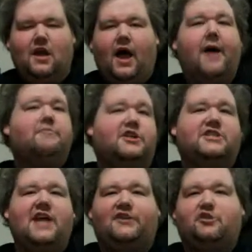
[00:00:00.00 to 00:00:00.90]
I'm
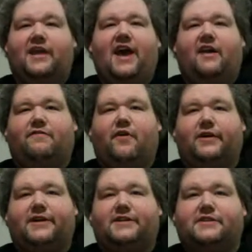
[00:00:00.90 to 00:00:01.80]
just naturally out of
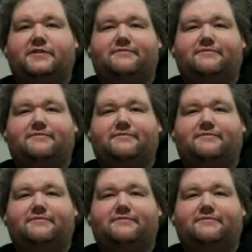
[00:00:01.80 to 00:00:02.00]
focus